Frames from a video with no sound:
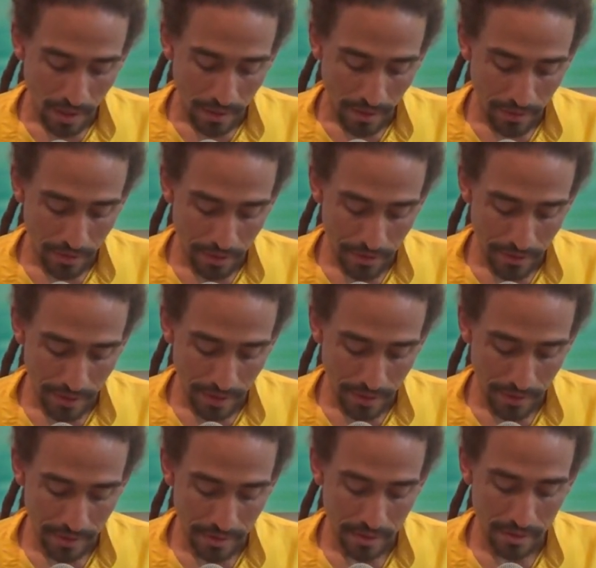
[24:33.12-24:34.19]
Another thing
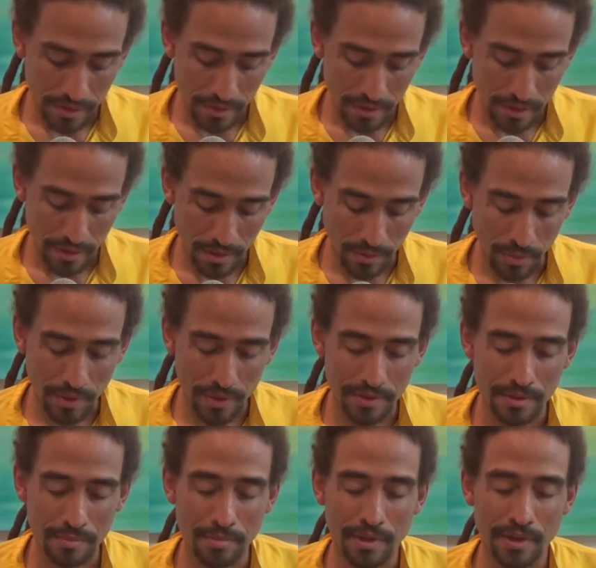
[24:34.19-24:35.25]
that I wanted
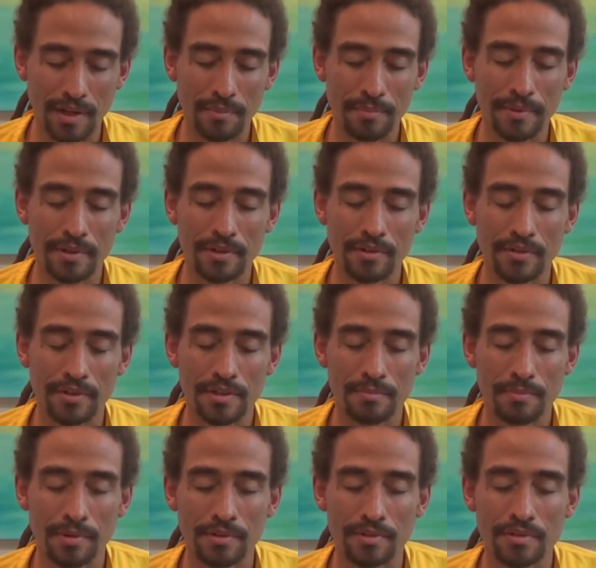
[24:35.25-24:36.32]
to bring up here in this
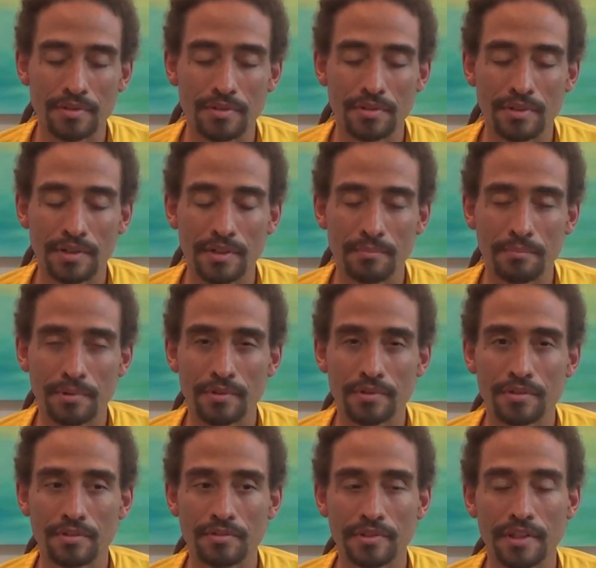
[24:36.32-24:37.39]
personal and
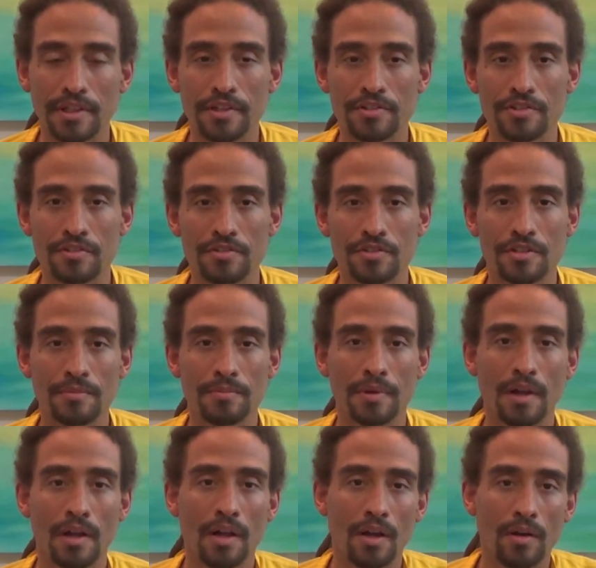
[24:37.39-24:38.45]
impersonal relationship
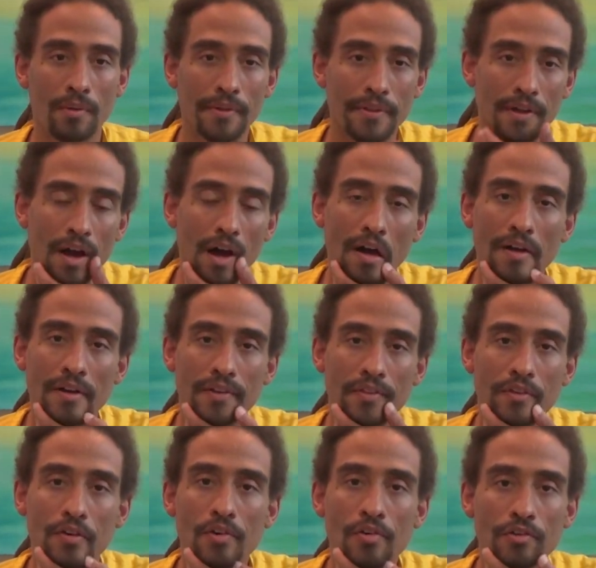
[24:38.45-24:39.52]
with God and the
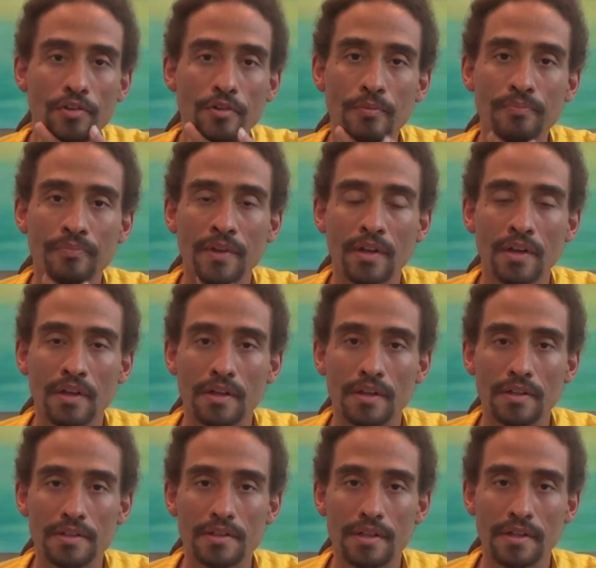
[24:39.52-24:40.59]
Guru
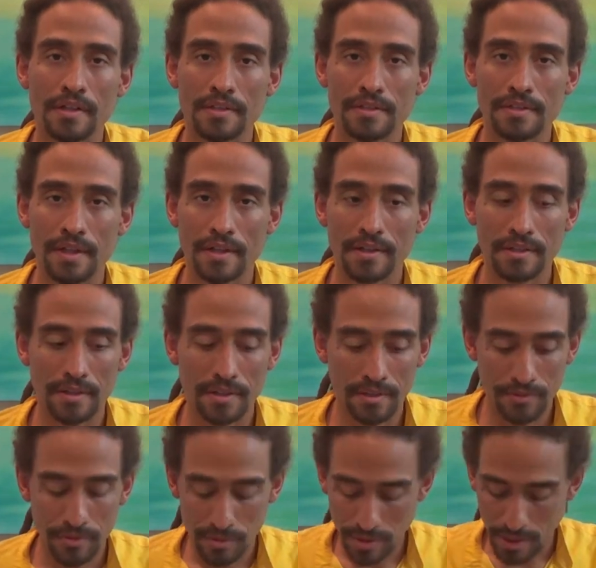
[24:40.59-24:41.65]
is that it said that
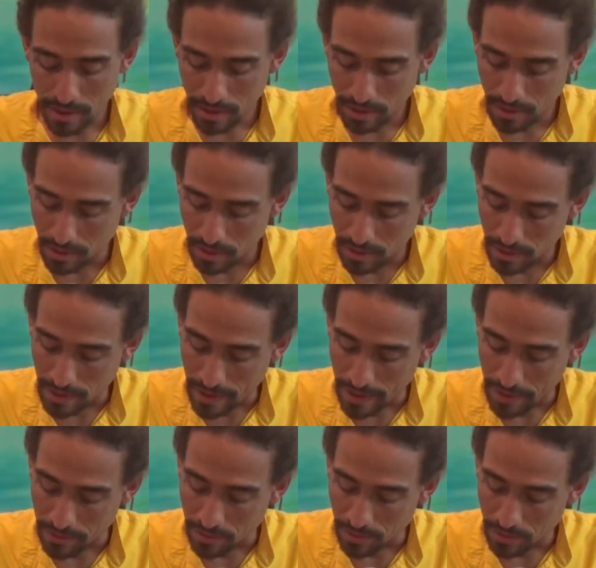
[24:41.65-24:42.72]
if you take a
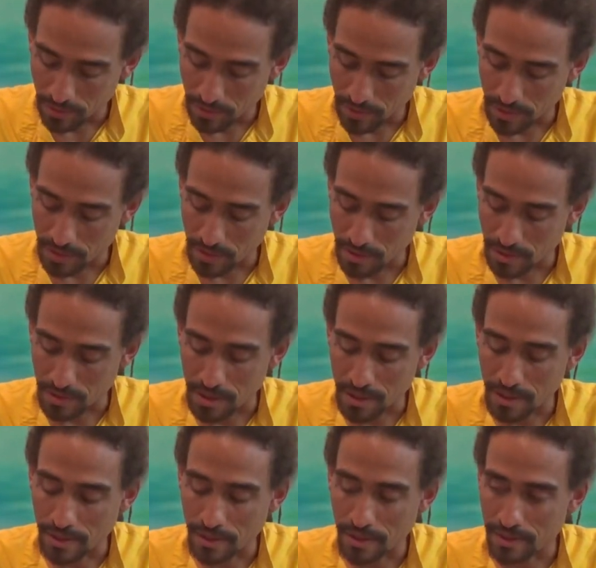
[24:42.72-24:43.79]
candle that's in a
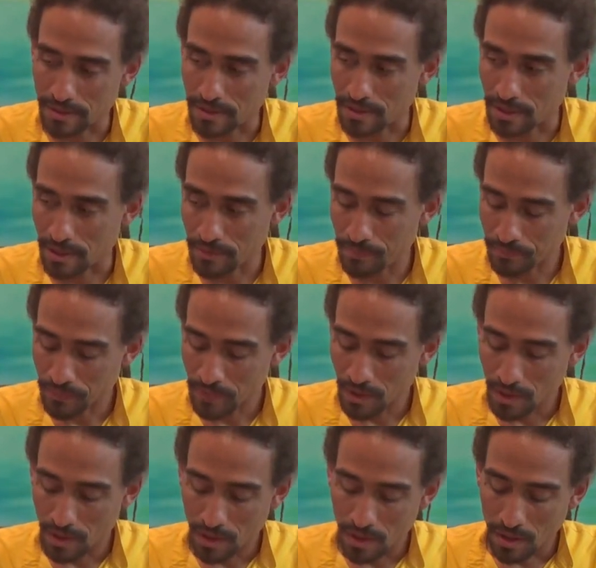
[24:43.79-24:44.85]
diya, let's say,
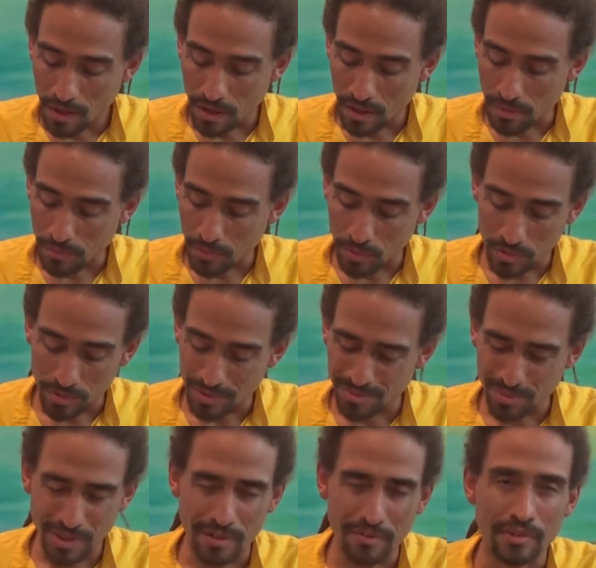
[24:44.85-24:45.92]
or
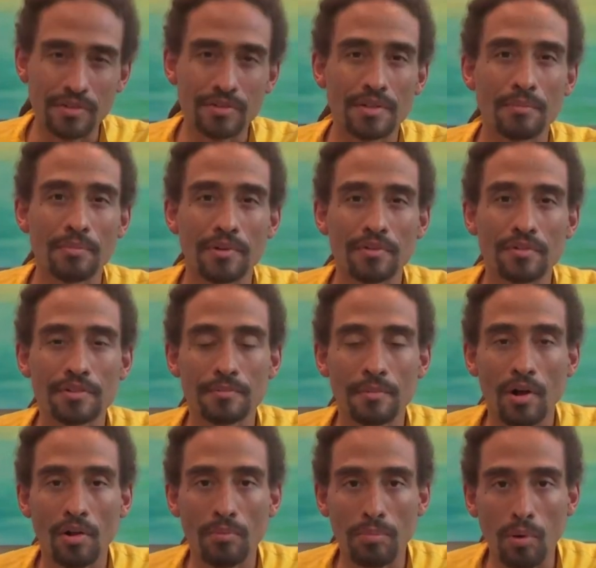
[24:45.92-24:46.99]
whatever, some little
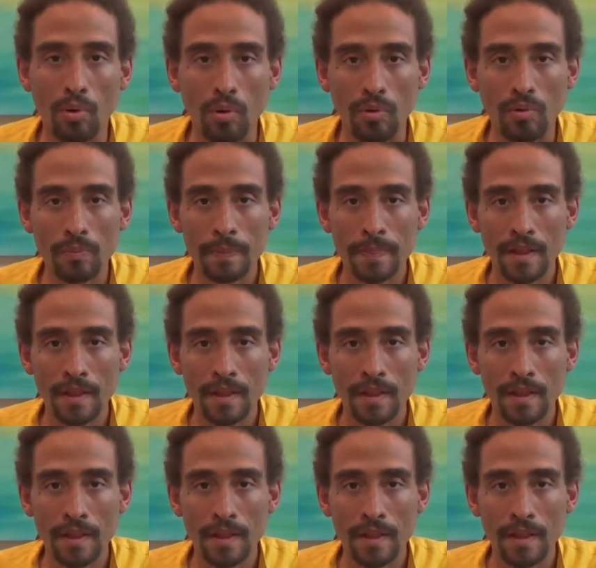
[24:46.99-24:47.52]
small bowl,